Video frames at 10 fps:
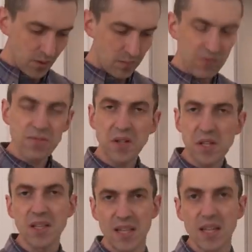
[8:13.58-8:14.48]
My
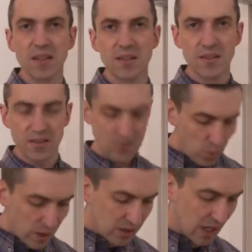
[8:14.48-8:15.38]
friggin' kids
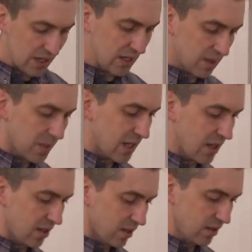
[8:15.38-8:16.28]
will not eat a
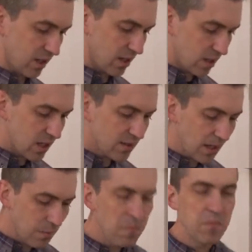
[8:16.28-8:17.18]
pea. Like, it's
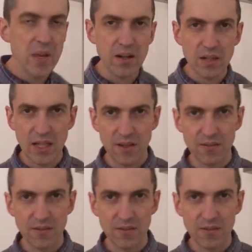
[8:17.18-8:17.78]
like barely a